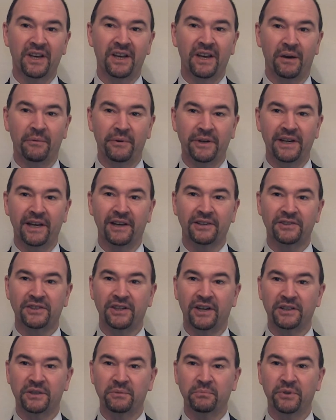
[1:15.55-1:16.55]
and we now
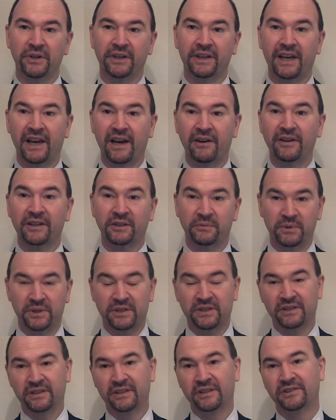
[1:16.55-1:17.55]
start to bring our
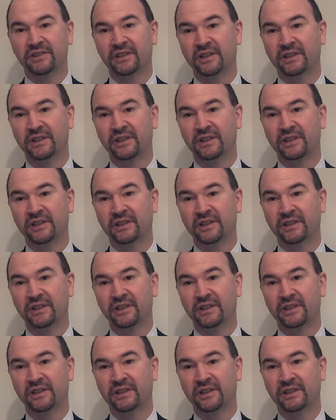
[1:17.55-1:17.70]
expertise